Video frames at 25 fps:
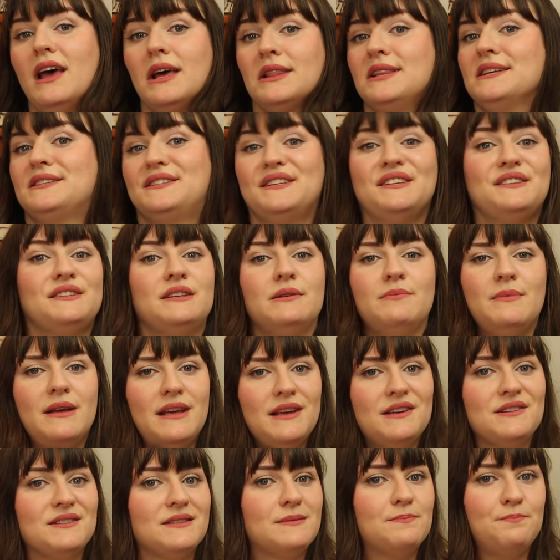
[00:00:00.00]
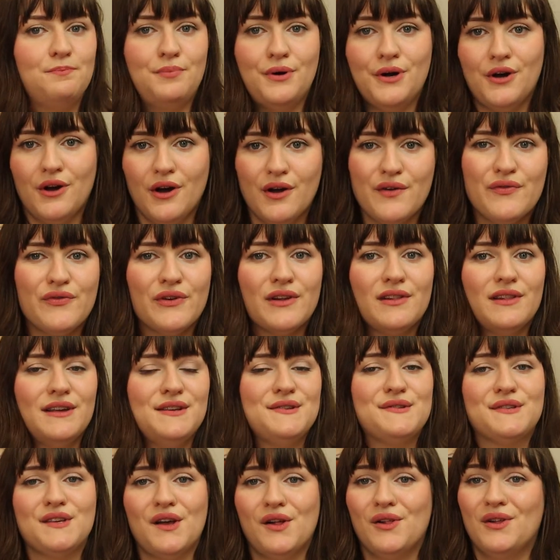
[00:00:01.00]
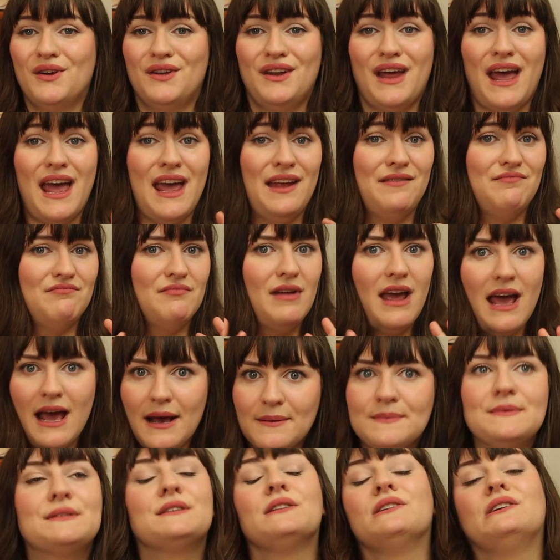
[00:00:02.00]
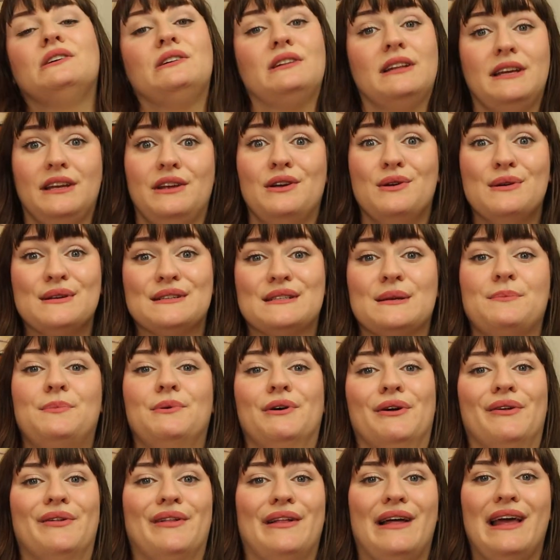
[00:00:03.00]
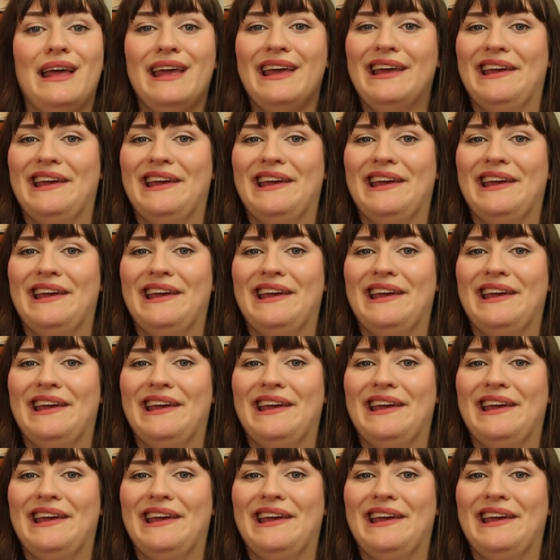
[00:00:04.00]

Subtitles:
The system is perfectly solid and absolutely usable.